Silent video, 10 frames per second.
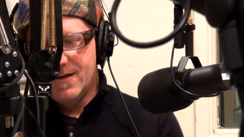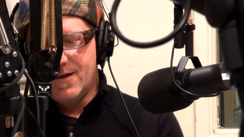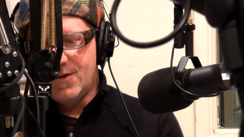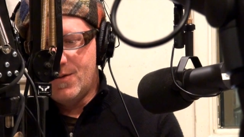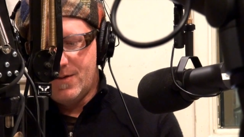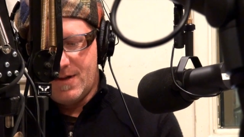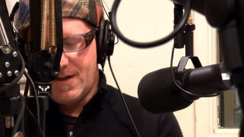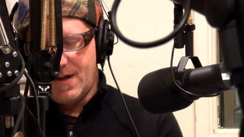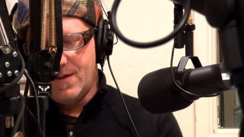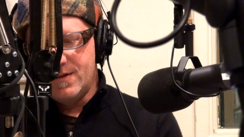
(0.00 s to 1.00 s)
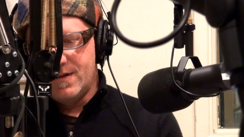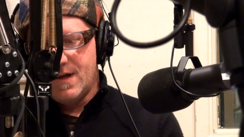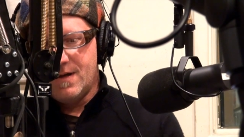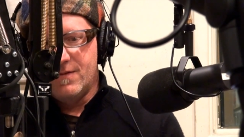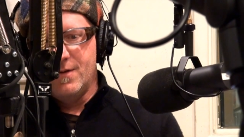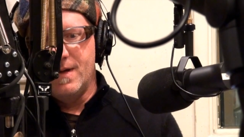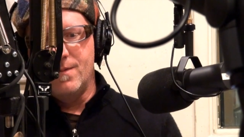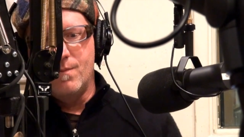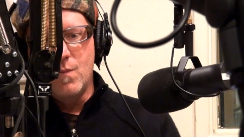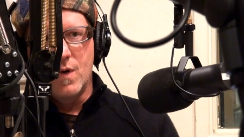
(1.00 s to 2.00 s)
you know, I was kind of
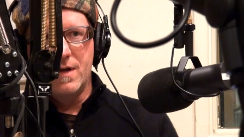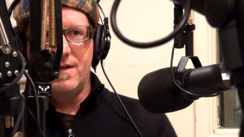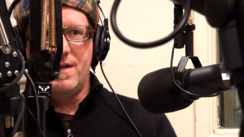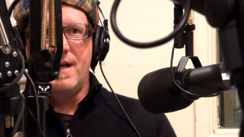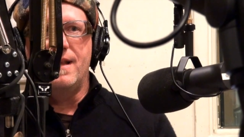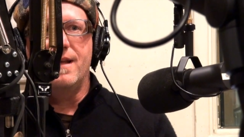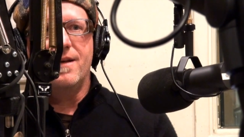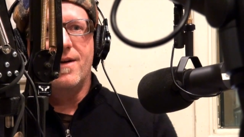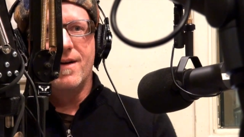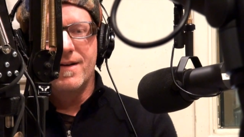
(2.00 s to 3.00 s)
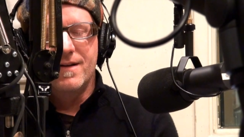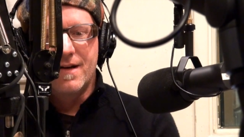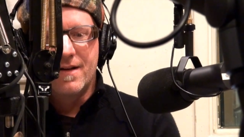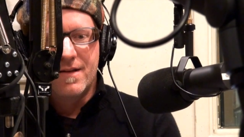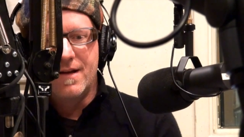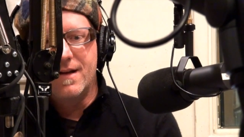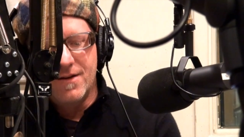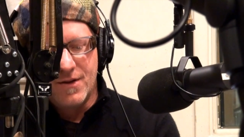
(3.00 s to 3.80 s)
doing more design than art, and I thought,